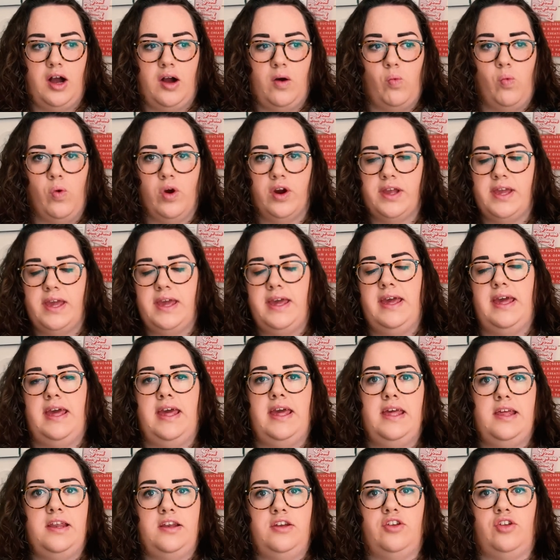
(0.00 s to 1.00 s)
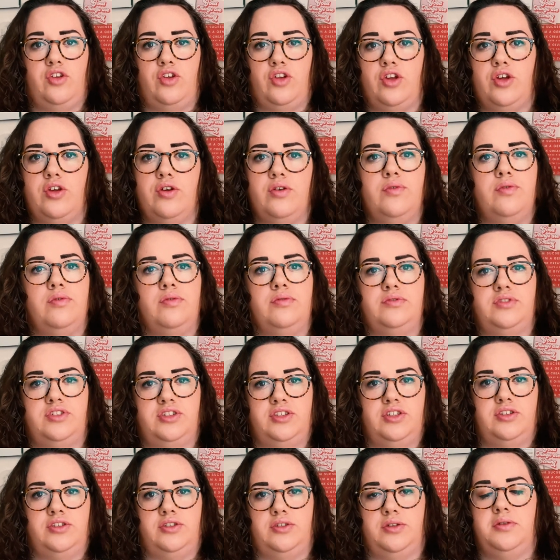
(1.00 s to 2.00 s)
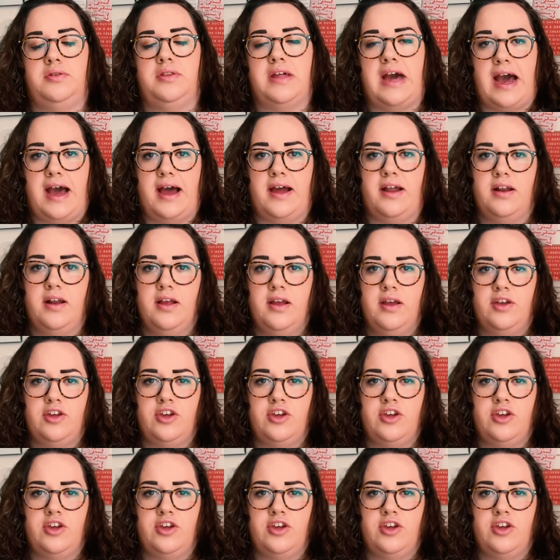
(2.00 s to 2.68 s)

working in you to do that.